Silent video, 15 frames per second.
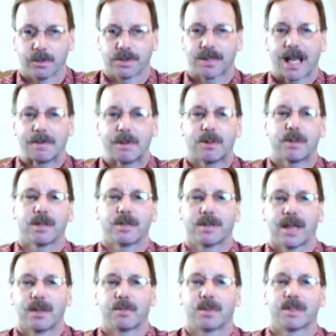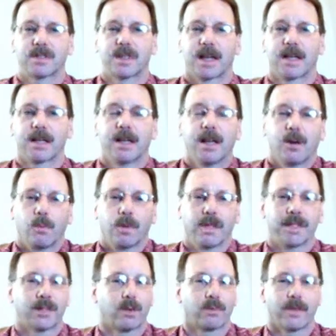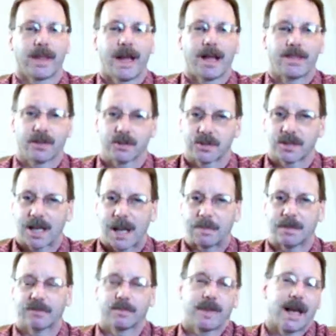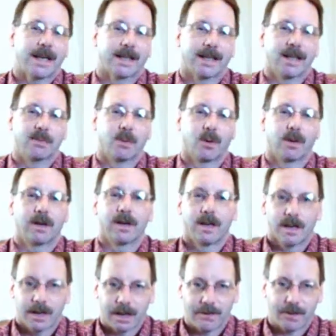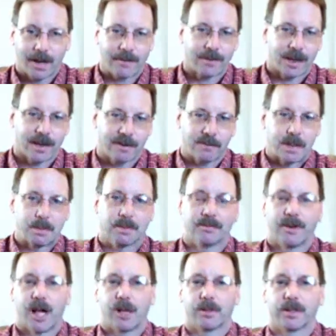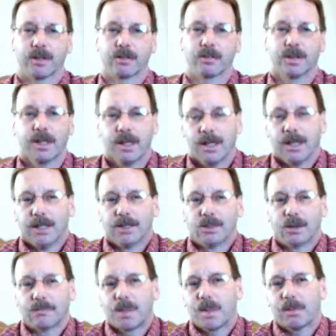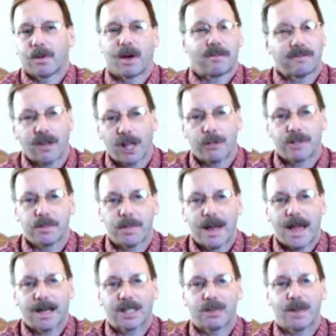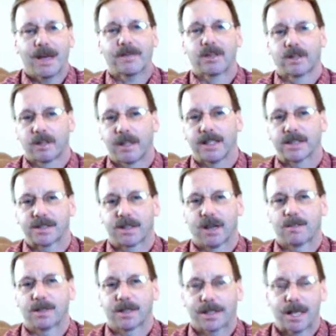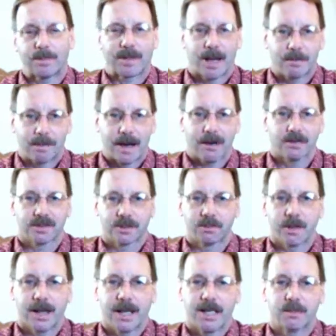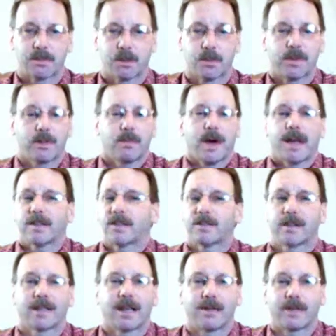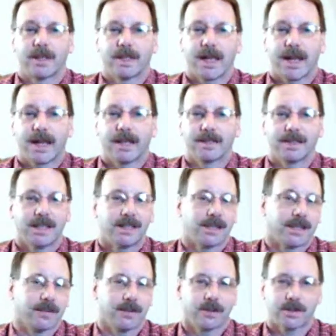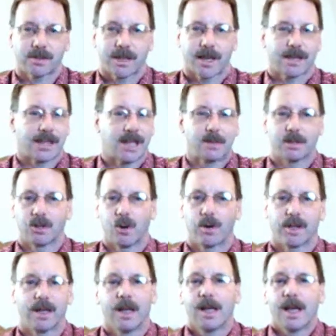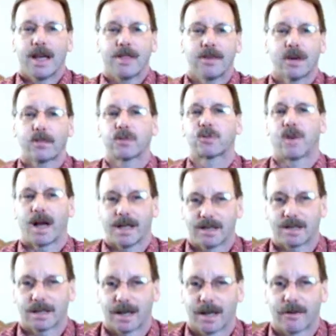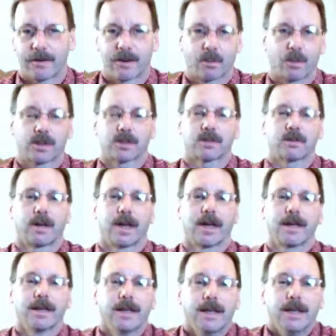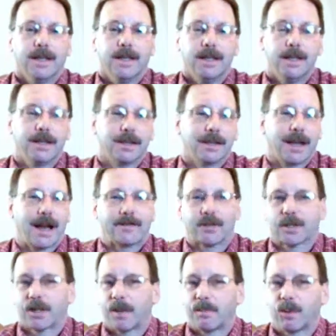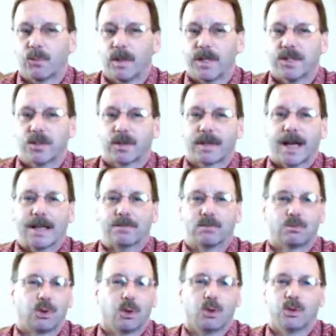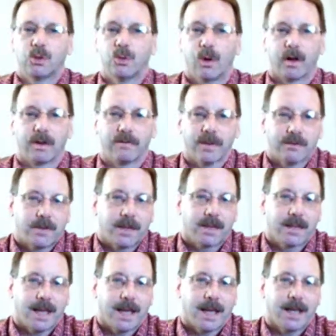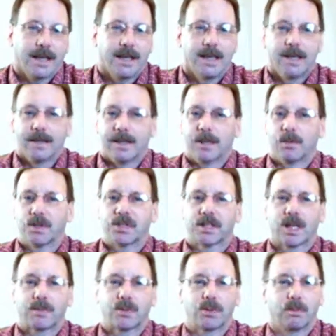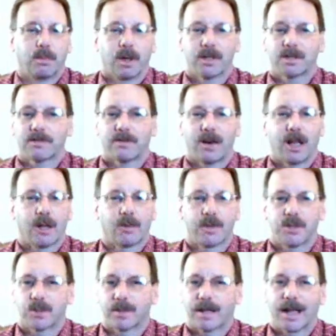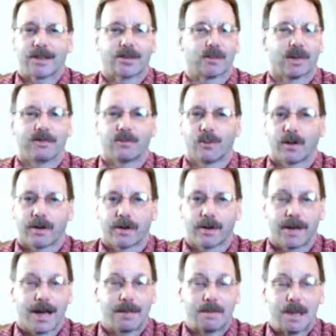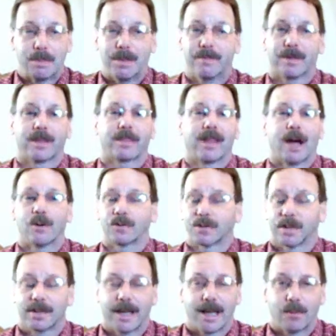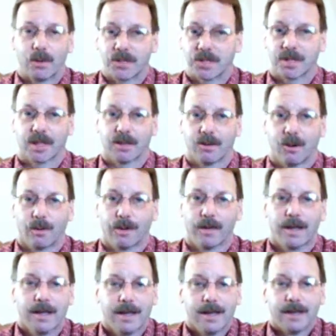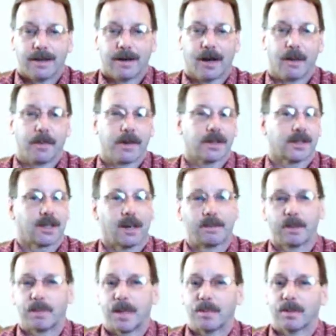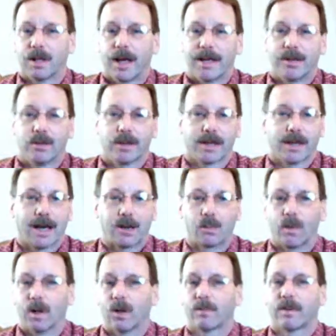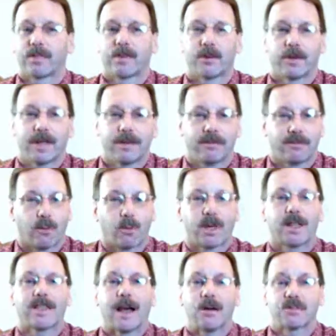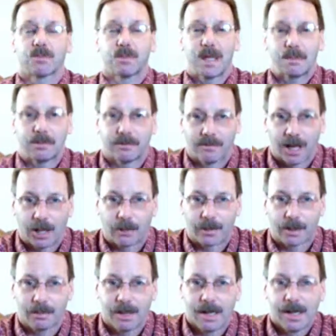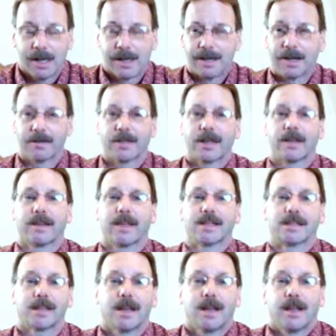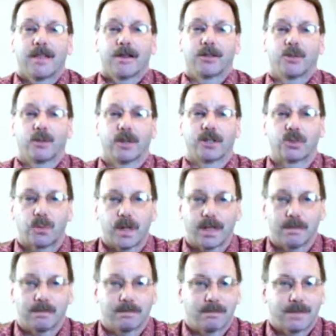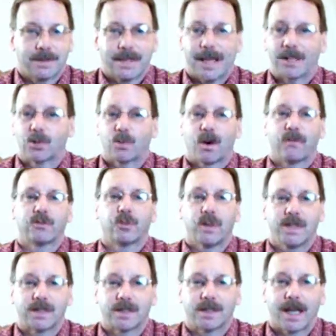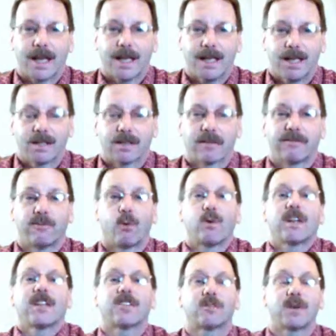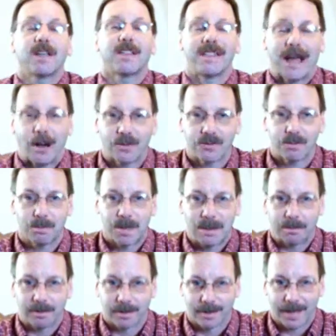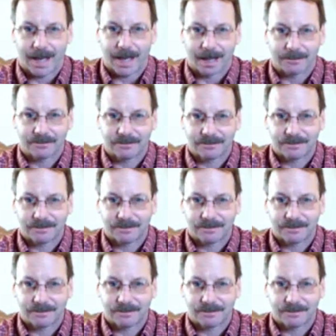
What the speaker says: It's got to be within 10%. When you get over that, they'll stop you from adding anymore if you haven't got enough people following you. So if people aren't following you back, you may have to delete some to keep that balance and range, but when you're monitoring it every day, it's easy. You just got to keep it going, and the numbers rise together, and it works great. And then after a couple of weeks, you can add 250 a day. Then once you get up to a bunch of followers, you can add 300-400 a day, maybe even 1,000 a day once you get going. There's a couple of people I know that got well over 30,000-40,000 people following them. Now think of this. They're doing a tweet, 10-12 tweets a day to 43,000 people a day.